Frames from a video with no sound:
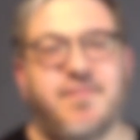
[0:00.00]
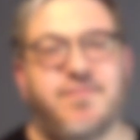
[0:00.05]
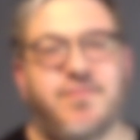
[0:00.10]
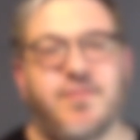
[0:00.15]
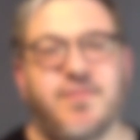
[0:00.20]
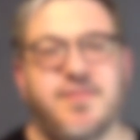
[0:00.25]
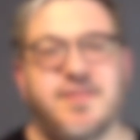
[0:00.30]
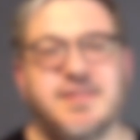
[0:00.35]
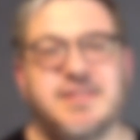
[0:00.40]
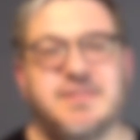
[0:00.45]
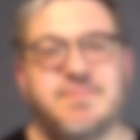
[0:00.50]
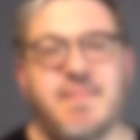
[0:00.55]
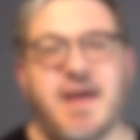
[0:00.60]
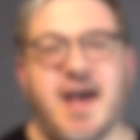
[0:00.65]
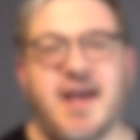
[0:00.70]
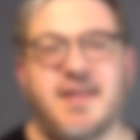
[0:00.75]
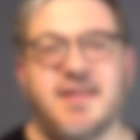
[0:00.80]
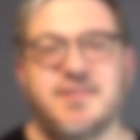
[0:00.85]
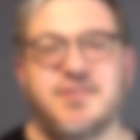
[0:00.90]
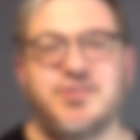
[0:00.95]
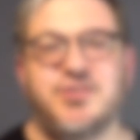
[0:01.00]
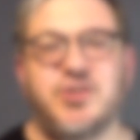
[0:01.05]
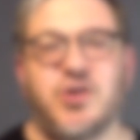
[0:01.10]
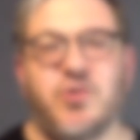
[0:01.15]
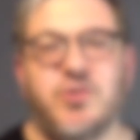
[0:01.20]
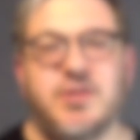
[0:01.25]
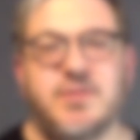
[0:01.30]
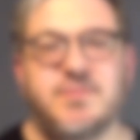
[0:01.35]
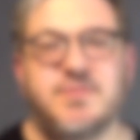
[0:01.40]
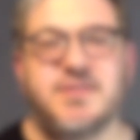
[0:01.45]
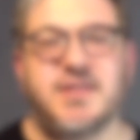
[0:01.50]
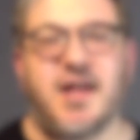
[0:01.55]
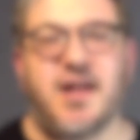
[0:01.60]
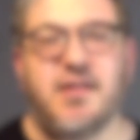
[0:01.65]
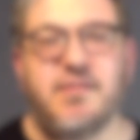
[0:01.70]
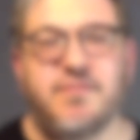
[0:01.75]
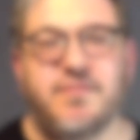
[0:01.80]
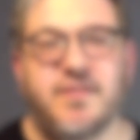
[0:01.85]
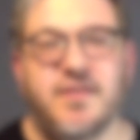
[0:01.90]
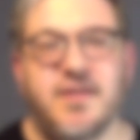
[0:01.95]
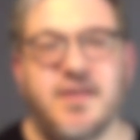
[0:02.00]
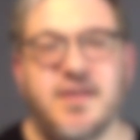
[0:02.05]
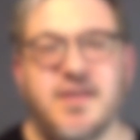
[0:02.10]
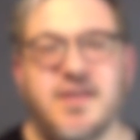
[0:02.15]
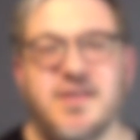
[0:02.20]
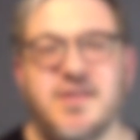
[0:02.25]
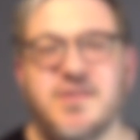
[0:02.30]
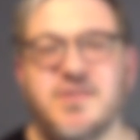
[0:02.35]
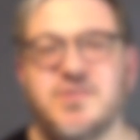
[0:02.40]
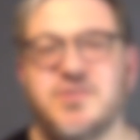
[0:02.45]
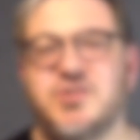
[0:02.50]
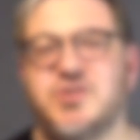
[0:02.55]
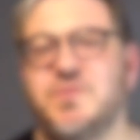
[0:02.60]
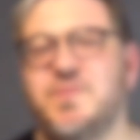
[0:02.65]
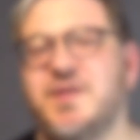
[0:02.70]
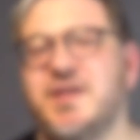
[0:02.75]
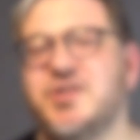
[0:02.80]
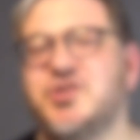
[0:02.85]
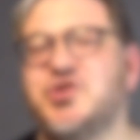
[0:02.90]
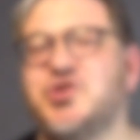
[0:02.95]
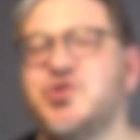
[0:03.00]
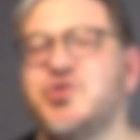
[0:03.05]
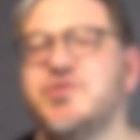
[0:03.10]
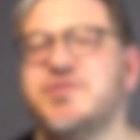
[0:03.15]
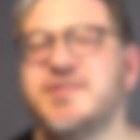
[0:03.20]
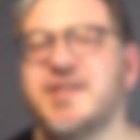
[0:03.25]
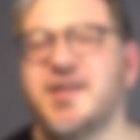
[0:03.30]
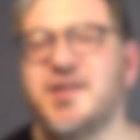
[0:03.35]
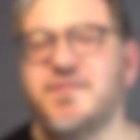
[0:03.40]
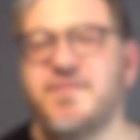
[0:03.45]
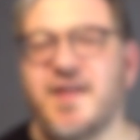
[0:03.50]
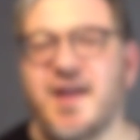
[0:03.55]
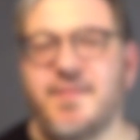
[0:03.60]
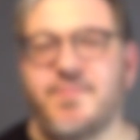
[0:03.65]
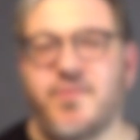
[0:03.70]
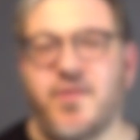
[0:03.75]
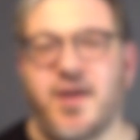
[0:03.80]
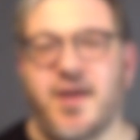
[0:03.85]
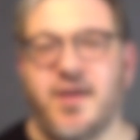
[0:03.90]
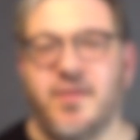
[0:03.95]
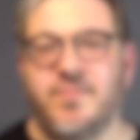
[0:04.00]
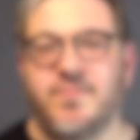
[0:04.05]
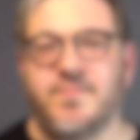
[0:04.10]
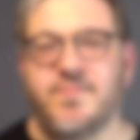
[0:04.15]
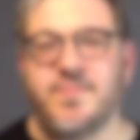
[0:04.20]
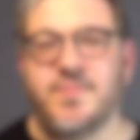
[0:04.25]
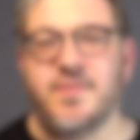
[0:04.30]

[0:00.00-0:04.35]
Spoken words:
for this man has shown himself to be a true son of Abraham.